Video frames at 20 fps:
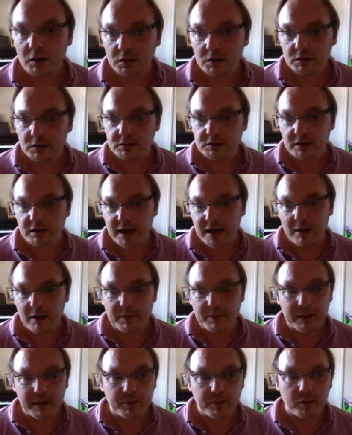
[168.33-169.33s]
So now,
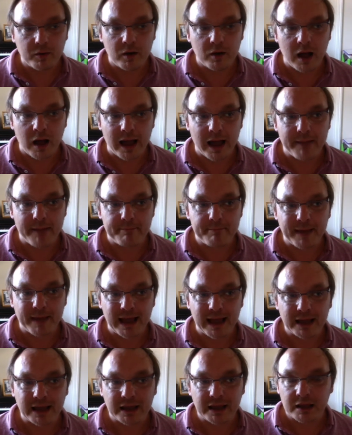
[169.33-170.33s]
people, I am
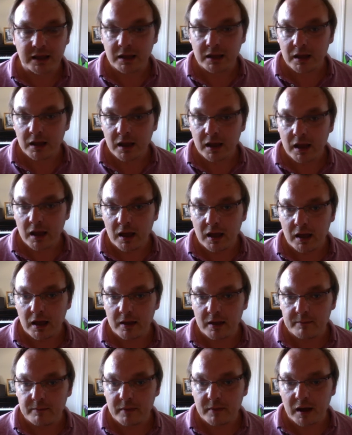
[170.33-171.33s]
back.
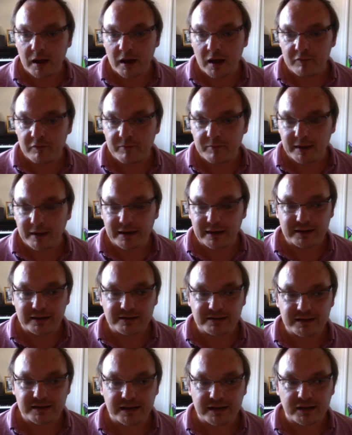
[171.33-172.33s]
I've been
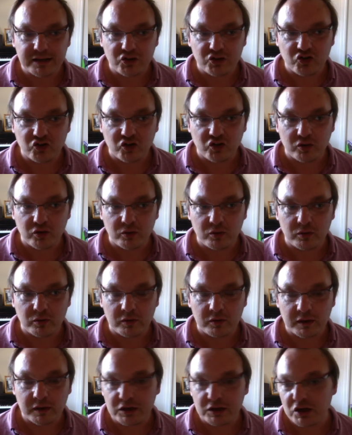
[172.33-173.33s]
listening to
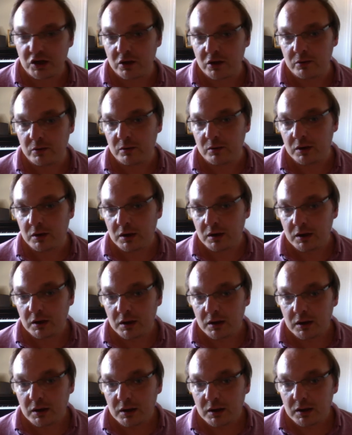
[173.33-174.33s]
the new
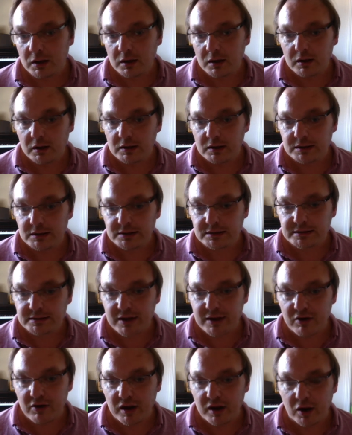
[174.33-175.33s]

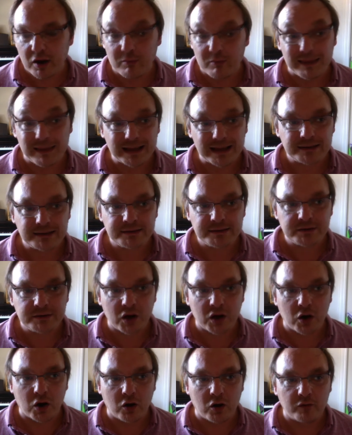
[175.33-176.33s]
stereo mix
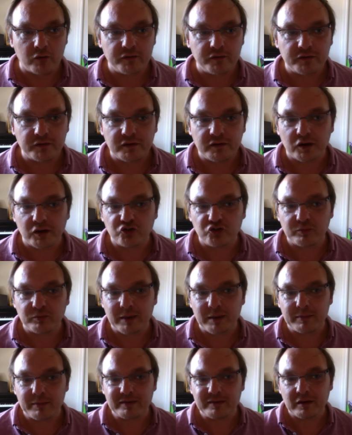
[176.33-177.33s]
of Sgt.
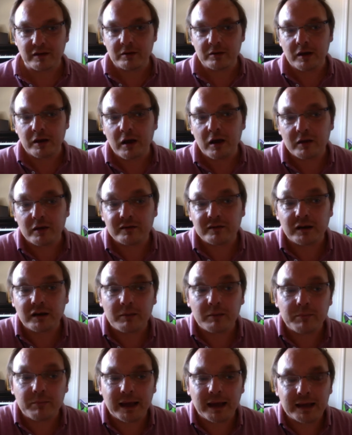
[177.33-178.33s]
Pepper's Lonely Hearts Club
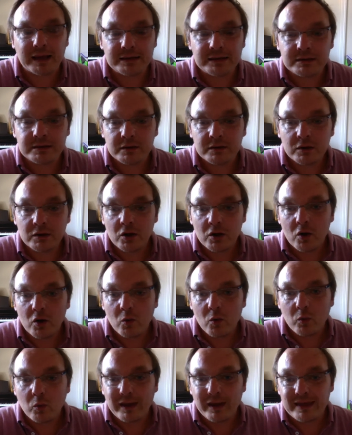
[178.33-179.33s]
Band
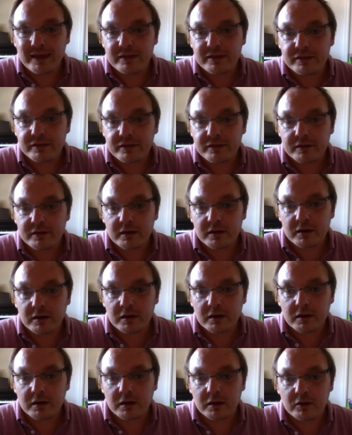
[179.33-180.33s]
with
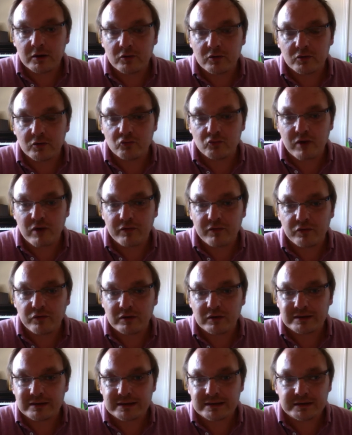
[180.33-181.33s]

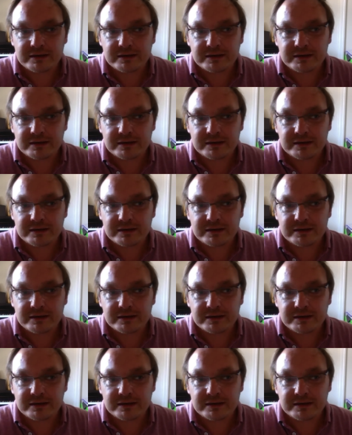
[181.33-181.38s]
references